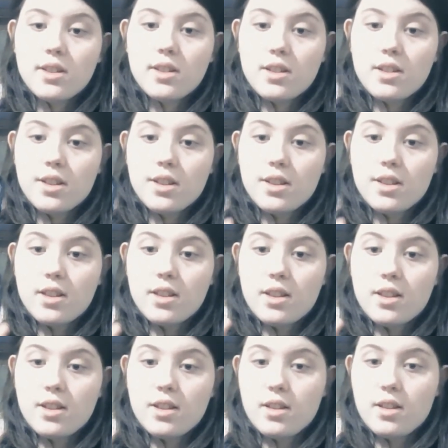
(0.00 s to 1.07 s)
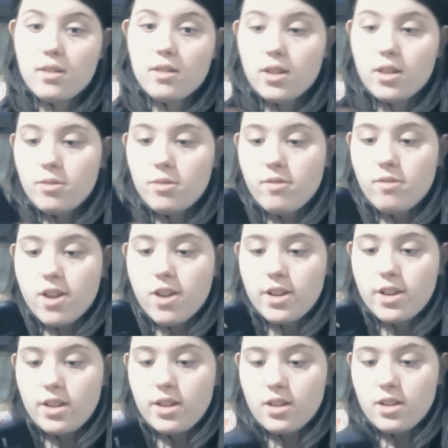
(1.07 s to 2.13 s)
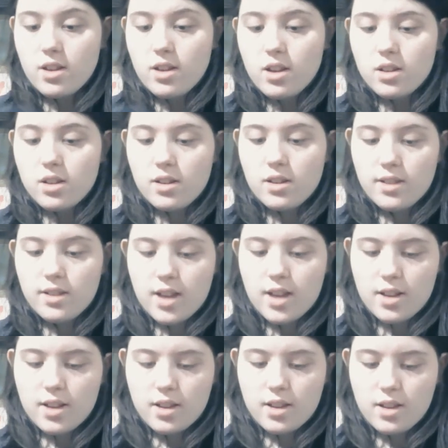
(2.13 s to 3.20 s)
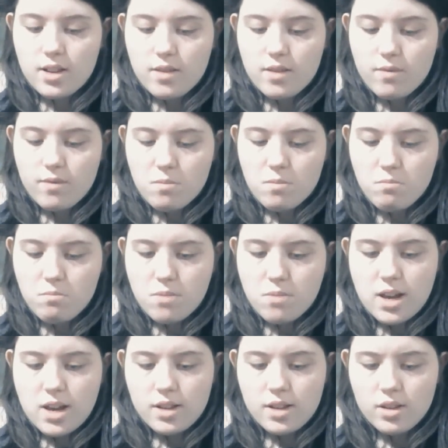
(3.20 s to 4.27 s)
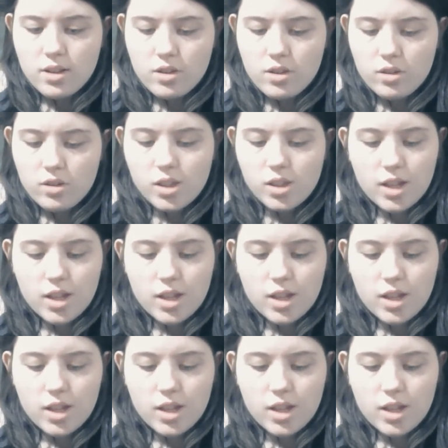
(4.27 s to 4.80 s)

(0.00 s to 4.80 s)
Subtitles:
So I'm going to be ranking the dance captains from best, good,